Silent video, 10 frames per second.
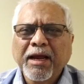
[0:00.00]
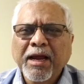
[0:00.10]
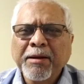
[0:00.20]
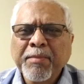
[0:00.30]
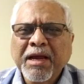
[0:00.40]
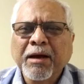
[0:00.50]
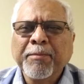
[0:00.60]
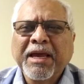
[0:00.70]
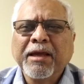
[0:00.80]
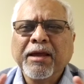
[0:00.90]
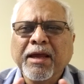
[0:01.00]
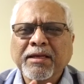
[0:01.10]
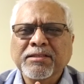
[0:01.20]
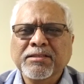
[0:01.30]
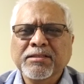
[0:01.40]
in becoming
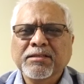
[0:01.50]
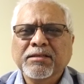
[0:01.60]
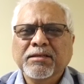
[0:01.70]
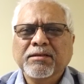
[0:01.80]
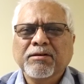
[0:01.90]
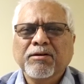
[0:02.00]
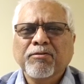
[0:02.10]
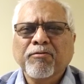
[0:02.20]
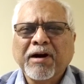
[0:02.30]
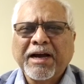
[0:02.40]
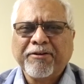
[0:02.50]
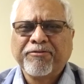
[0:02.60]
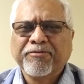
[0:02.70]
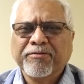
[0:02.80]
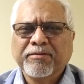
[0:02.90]
king's
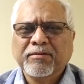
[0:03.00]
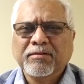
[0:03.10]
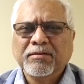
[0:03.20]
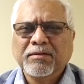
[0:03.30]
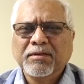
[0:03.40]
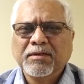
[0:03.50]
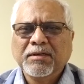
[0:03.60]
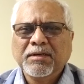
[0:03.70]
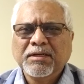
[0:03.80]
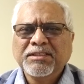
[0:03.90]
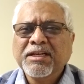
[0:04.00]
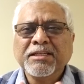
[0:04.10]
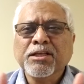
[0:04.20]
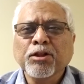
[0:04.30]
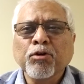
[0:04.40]
wife. She
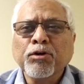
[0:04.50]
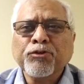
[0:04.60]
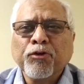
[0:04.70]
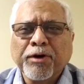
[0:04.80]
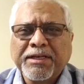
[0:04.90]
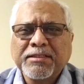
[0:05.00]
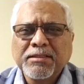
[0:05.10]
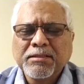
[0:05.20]
has no choice.